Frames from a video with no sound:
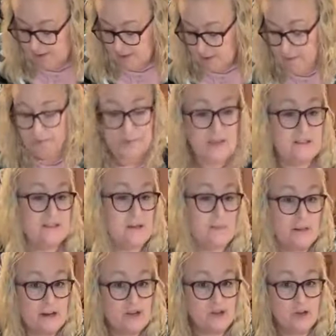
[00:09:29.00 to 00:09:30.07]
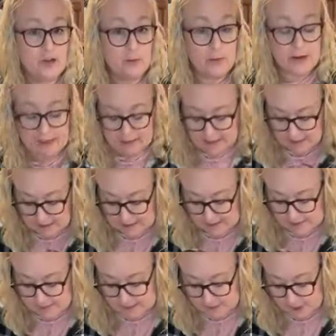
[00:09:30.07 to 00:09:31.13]
So he said, make sure you're breathing,
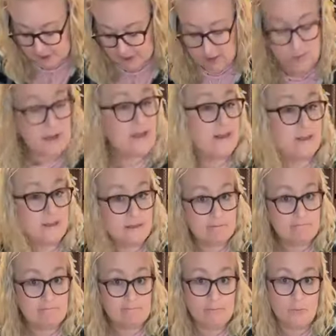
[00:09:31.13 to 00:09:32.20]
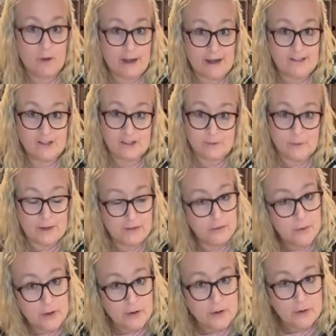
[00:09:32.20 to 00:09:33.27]
and especially with what I just went
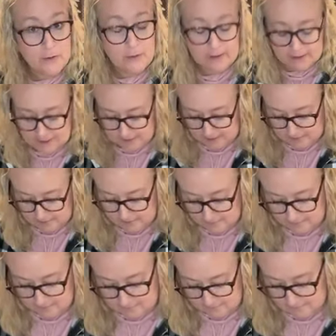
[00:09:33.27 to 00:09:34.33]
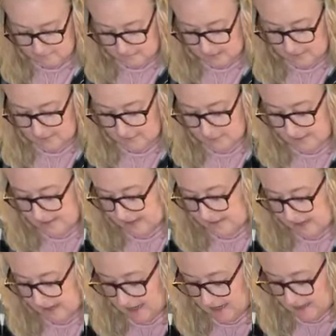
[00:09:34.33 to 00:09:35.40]
through with the influenza